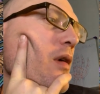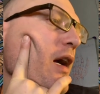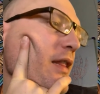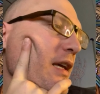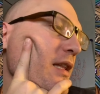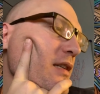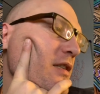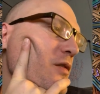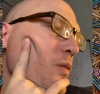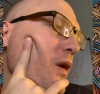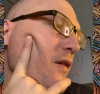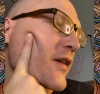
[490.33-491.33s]
think this
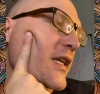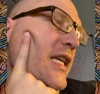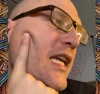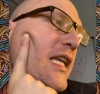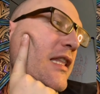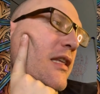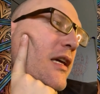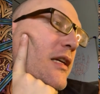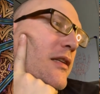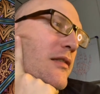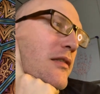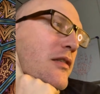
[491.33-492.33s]
is one of the key
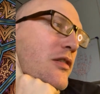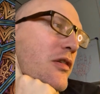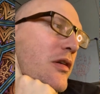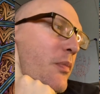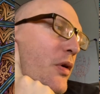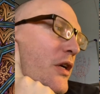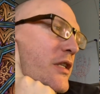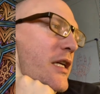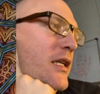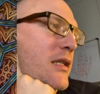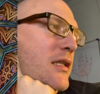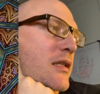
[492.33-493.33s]
things to the
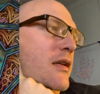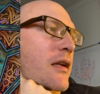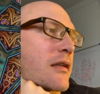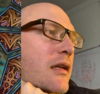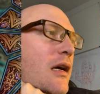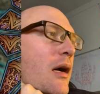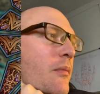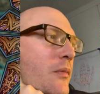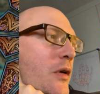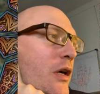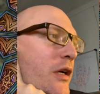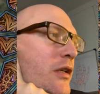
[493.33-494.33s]
project, is that I'm
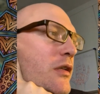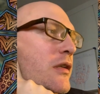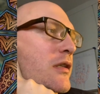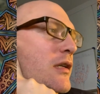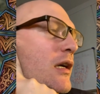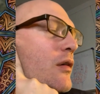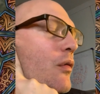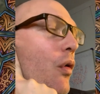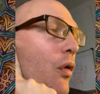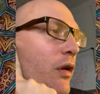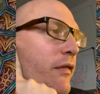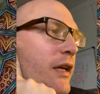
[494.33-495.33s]
going to design
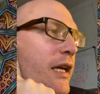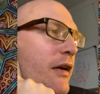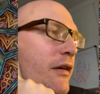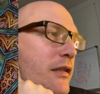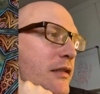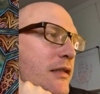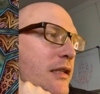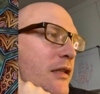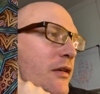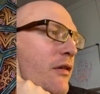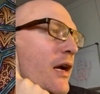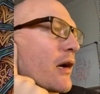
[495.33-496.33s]
all of the characters in
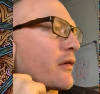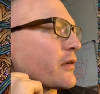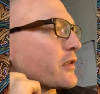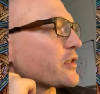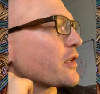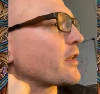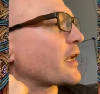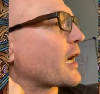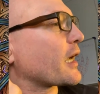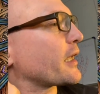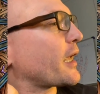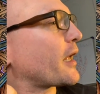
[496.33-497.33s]
the round so that
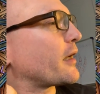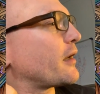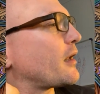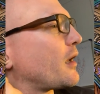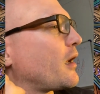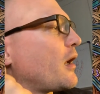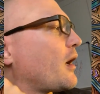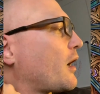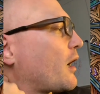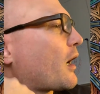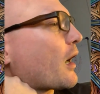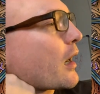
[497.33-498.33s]
I can
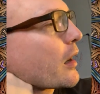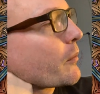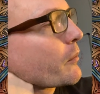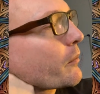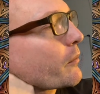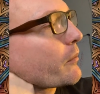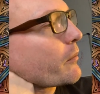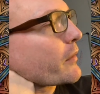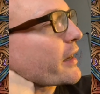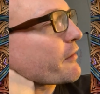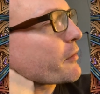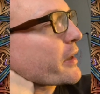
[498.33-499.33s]

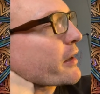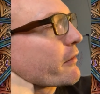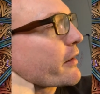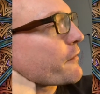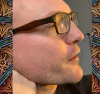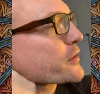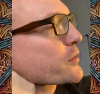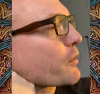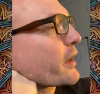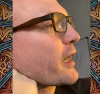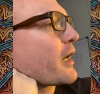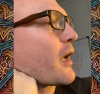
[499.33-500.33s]
have a better reference
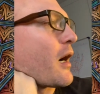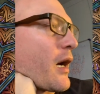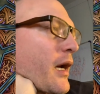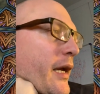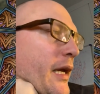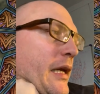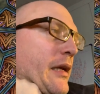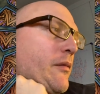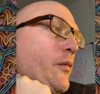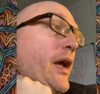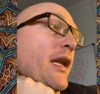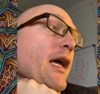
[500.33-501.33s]
when
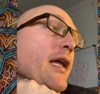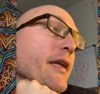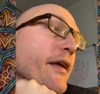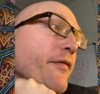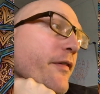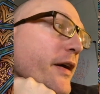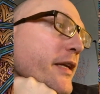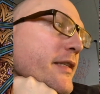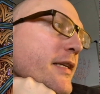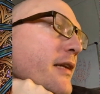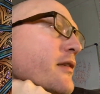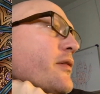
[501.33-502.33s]
and if I
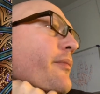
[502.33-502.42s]
intend to